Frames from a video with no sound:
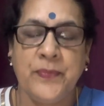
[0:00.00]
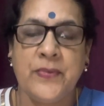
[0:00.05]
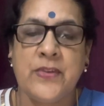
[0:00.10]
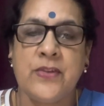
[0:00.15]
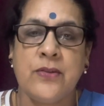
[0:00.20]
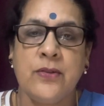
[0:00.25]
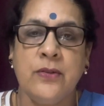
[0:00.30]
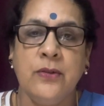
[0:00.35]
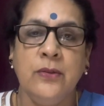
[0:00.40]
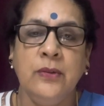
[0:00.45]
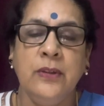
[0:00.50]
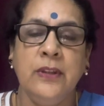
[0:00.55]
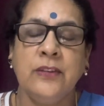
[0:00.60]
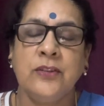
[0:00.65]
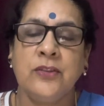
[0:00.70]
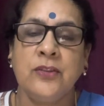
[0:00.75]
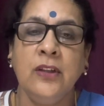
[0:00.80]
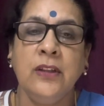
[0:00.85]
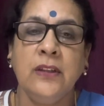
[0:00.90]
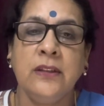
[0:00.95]
So
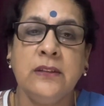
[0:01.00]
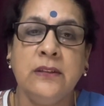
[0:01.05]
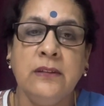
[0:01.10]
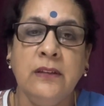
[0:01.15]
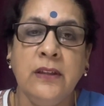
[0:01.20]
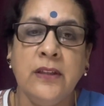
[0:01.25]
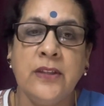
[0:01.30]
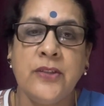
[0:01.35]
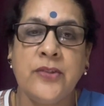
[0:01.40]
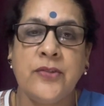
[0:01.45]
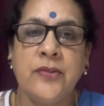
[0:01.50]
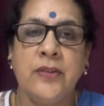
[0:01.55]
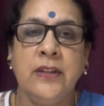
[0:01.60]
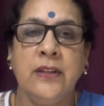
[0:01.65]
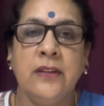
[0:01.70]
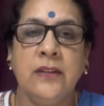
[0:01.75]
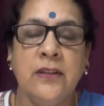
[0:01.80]
it's not a history,